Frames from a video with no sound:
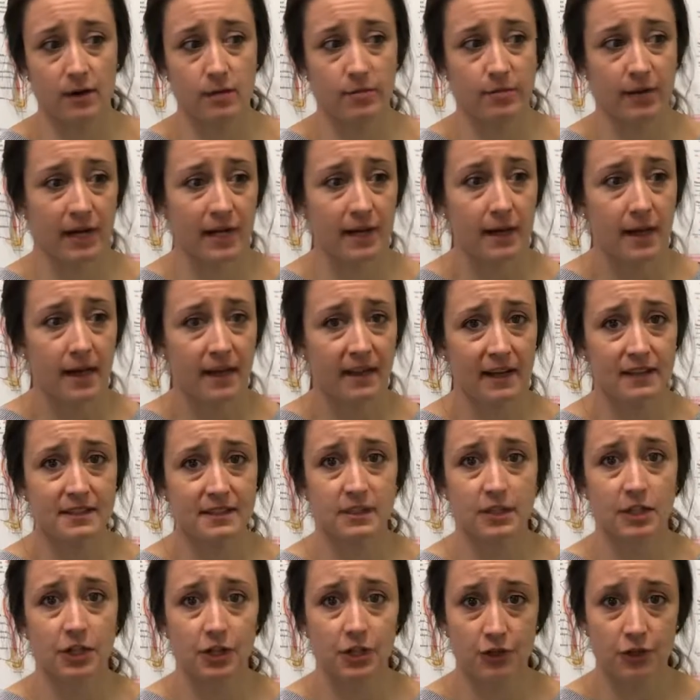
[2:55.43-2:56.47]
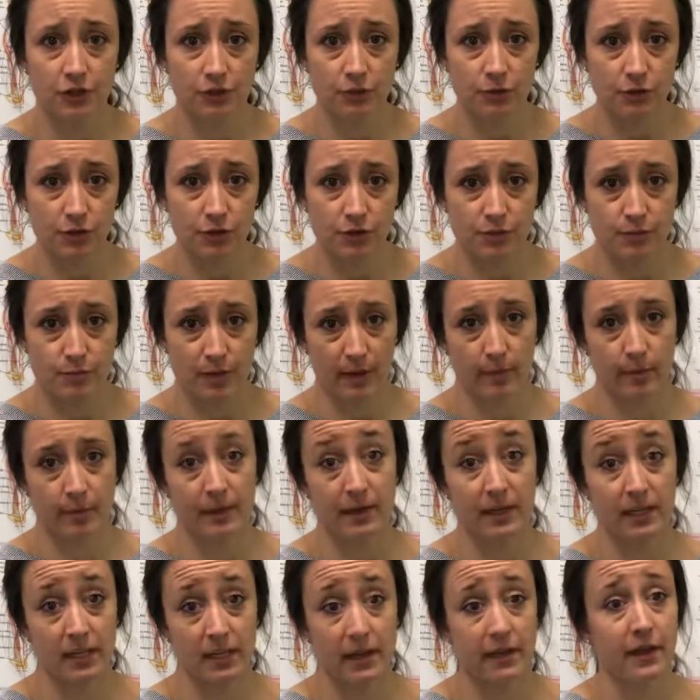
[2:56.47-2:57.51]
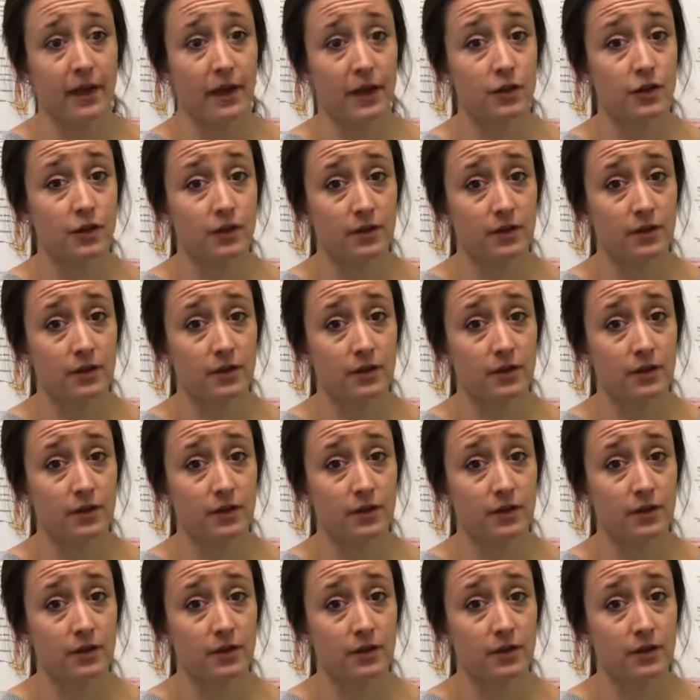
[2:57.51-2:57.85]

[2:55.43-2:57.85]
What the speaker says: but that's a huge probability that